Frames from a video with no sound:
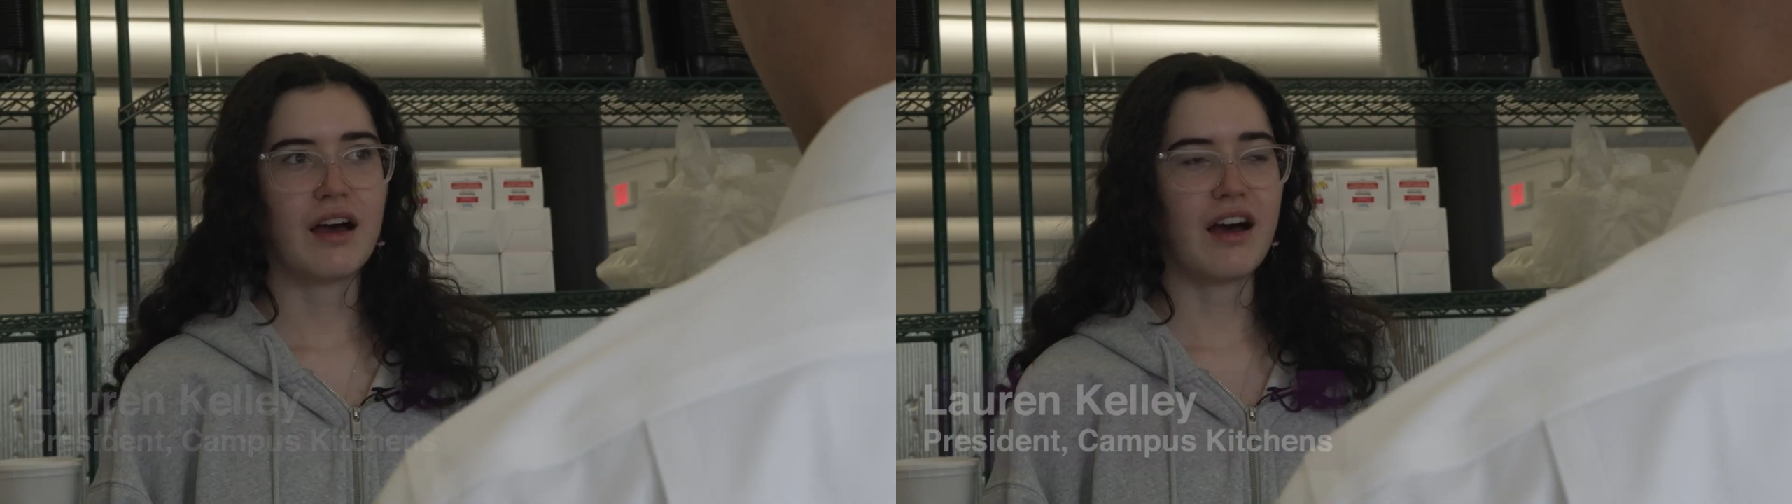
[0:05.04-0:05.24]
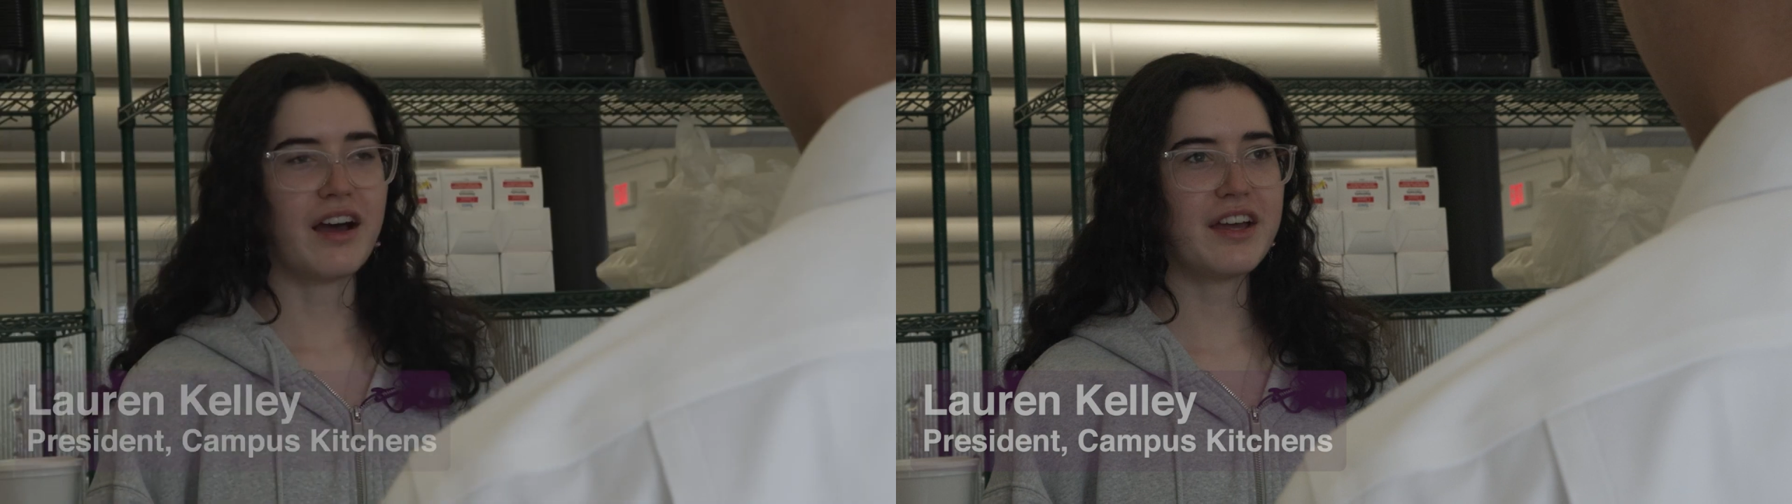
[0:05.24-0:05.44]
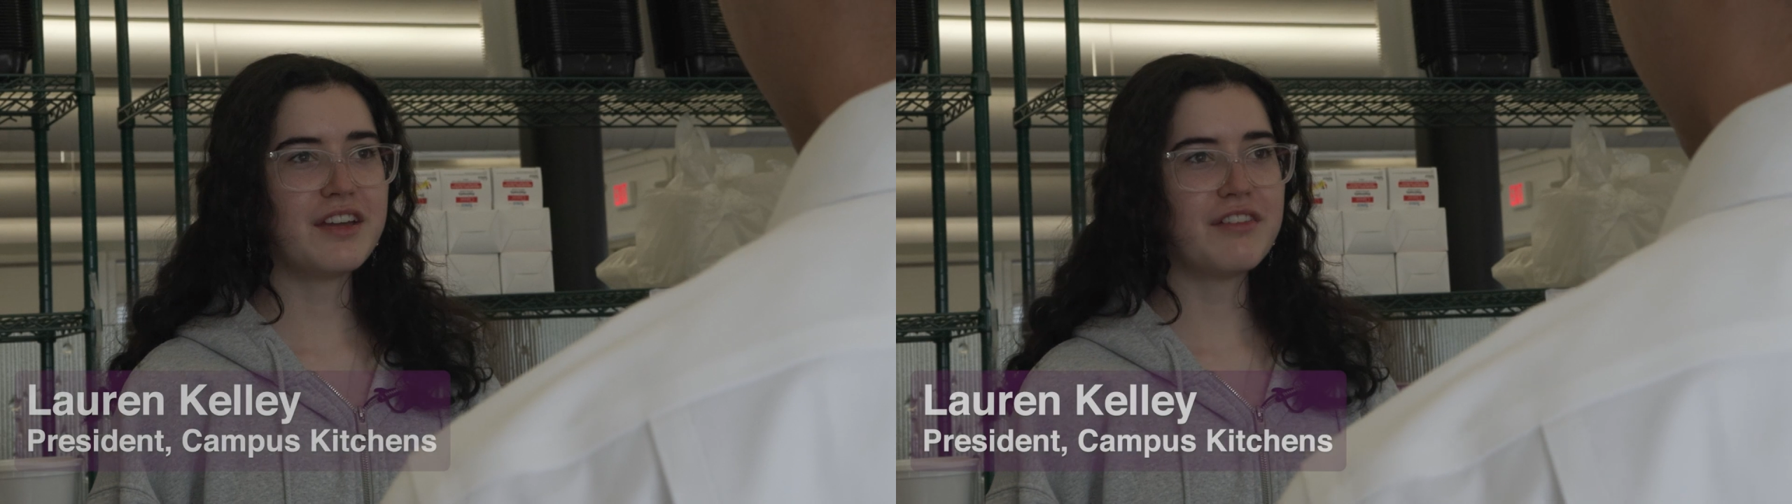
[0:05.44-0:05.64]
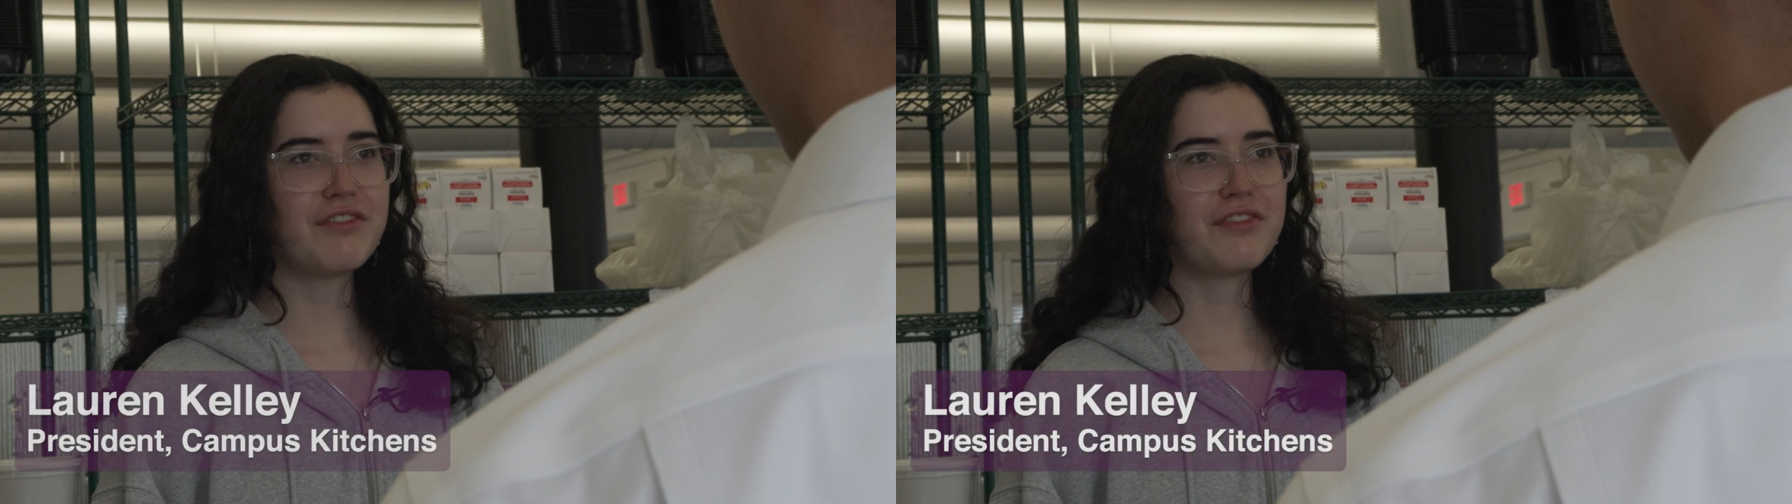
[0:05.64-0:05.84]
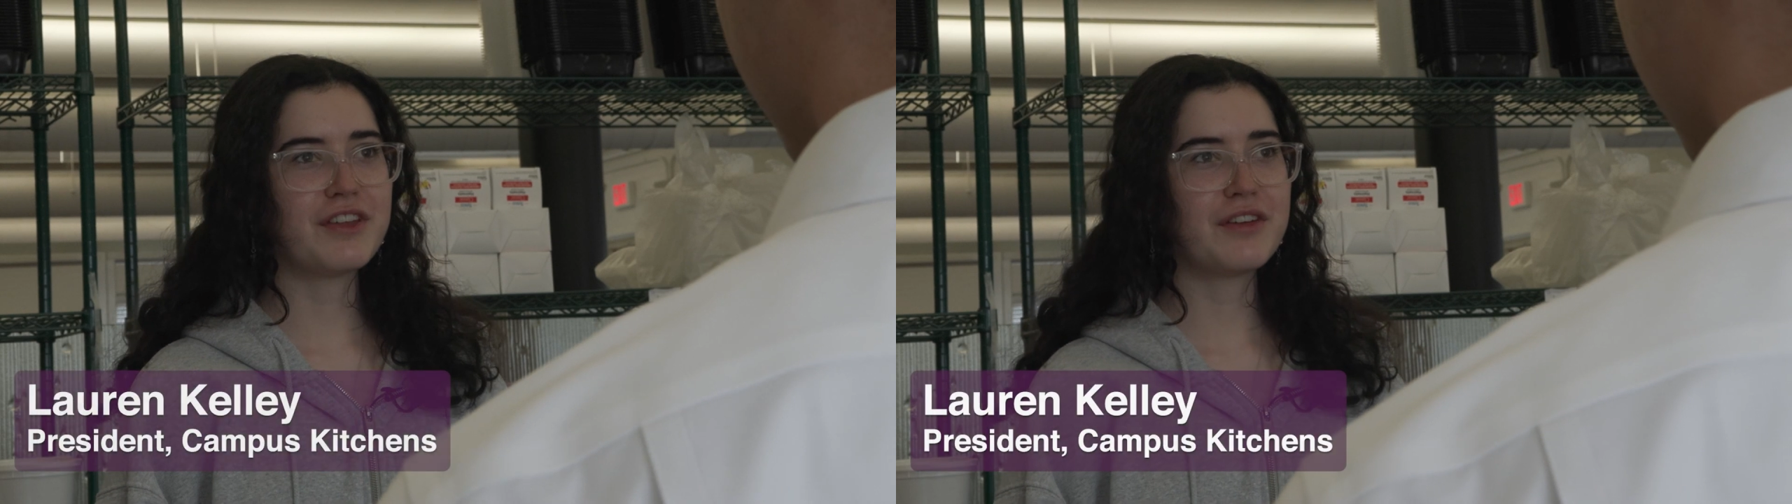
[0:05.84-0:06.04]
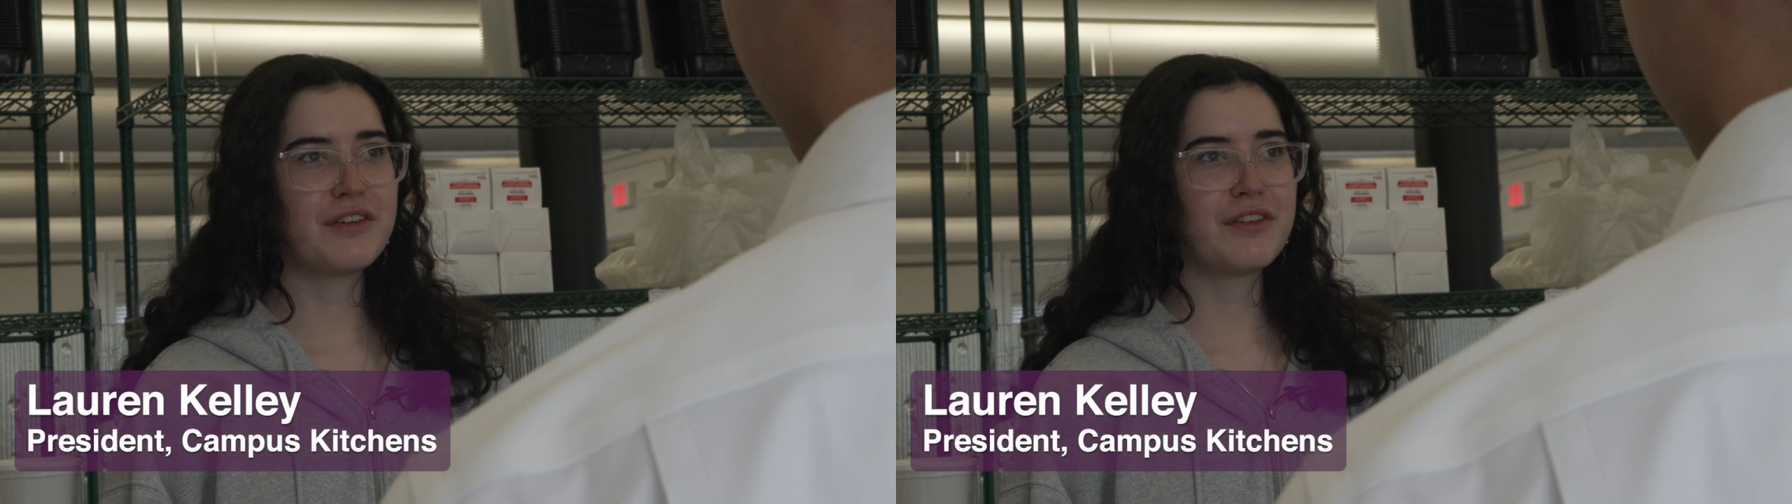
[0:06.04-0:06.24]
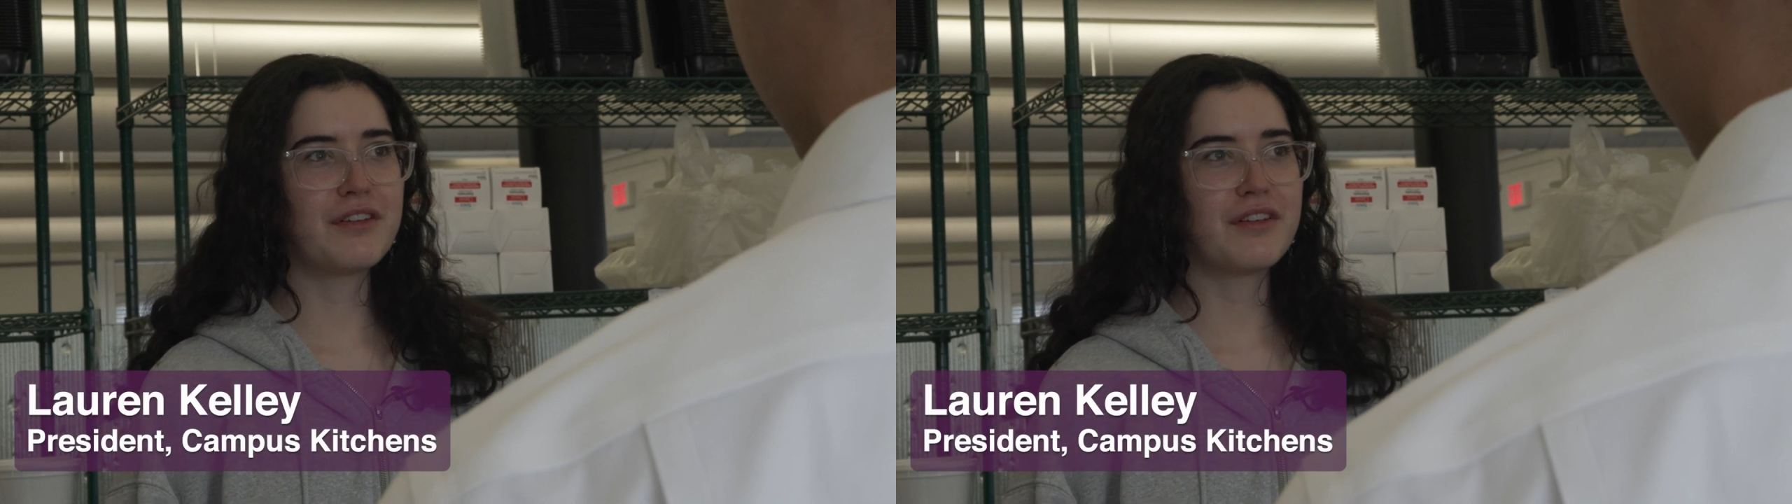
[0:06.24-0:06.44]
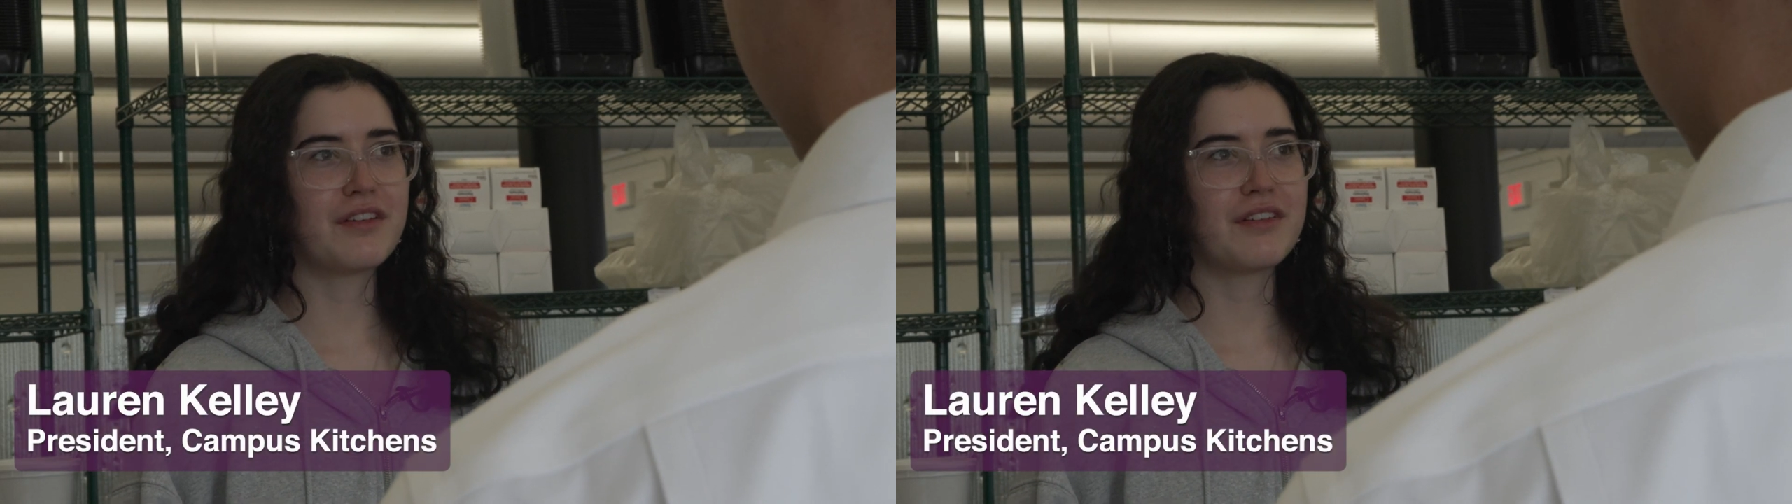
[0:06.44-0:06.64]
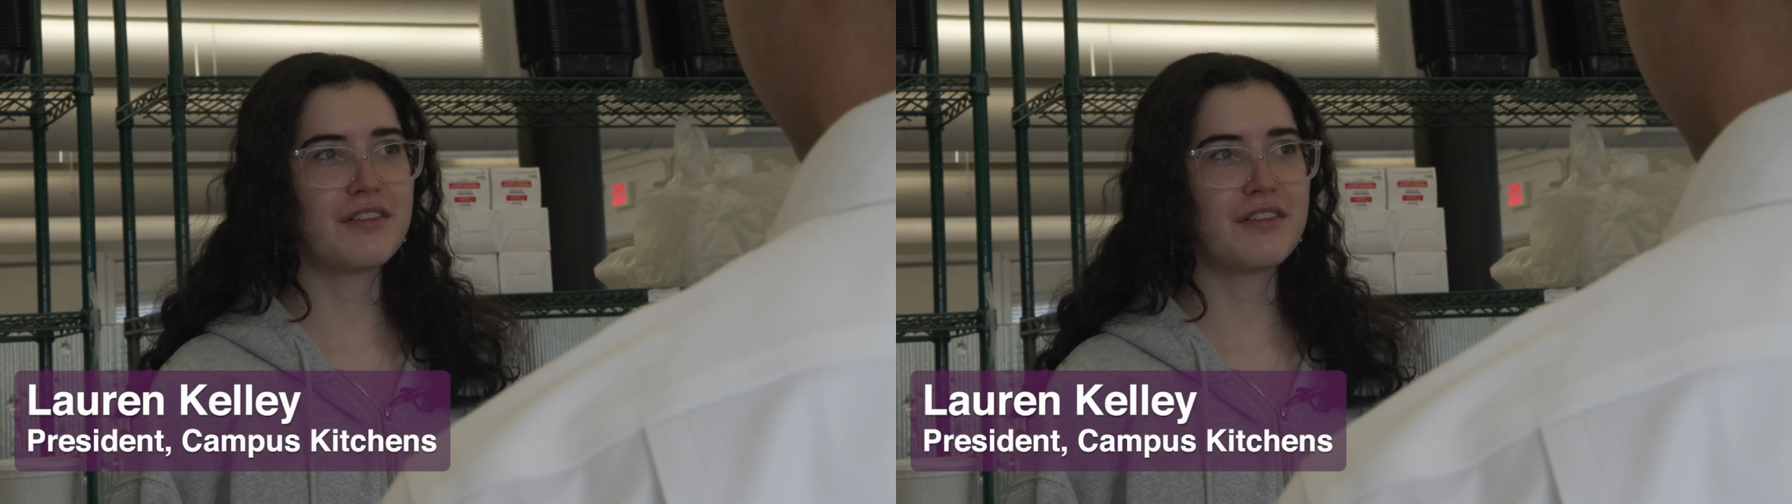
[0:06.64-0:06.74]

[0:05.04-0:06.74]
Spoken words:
I feel